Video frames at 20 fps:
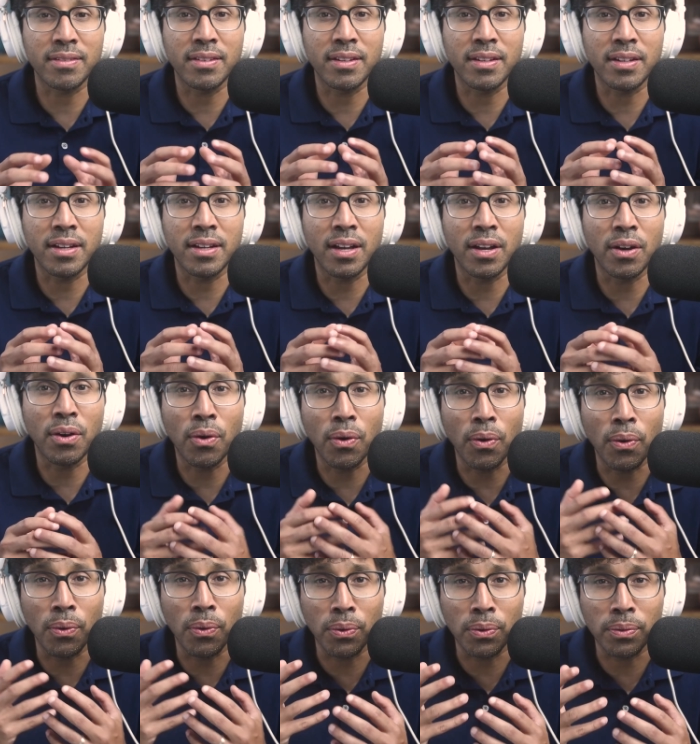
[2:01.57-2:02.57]

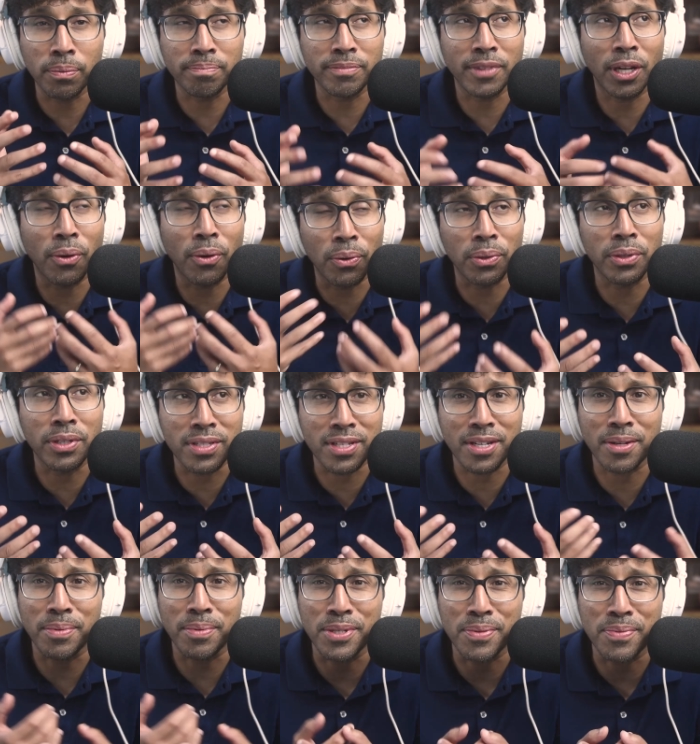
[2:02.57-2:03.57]
holistic
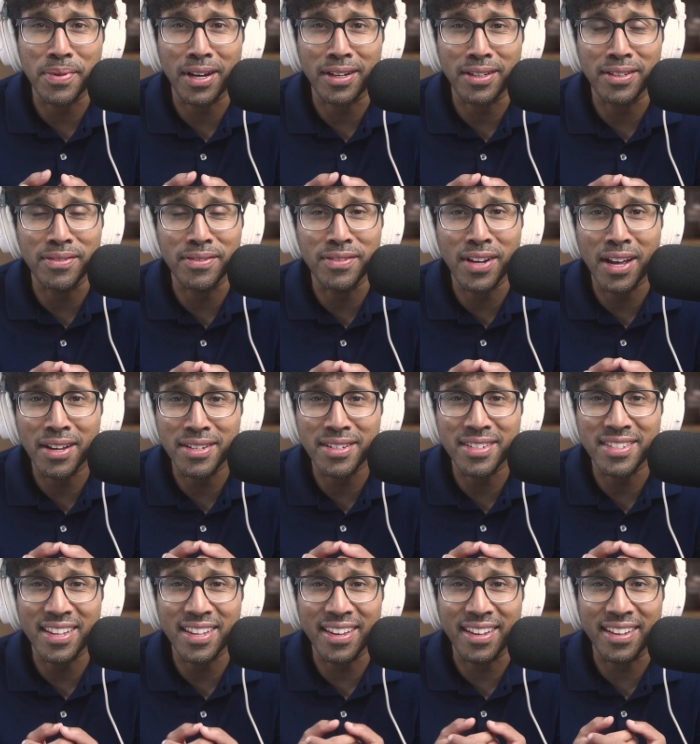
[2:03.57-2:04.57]
perspective, not just
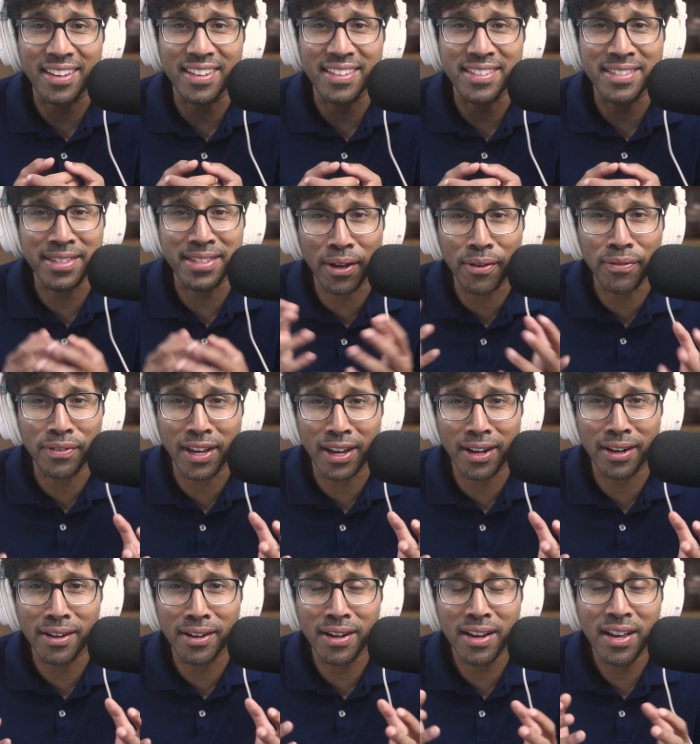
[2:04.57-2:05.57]
like
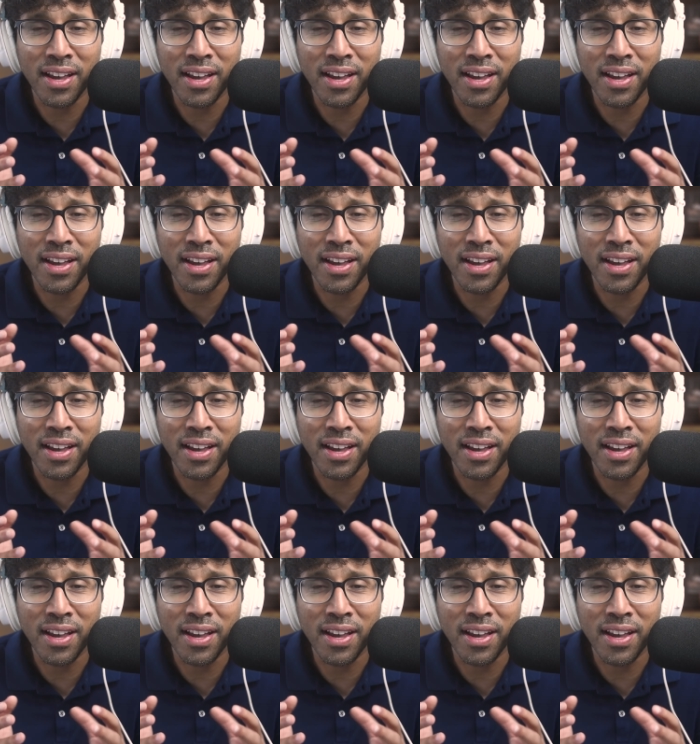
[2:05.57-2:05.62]
self-care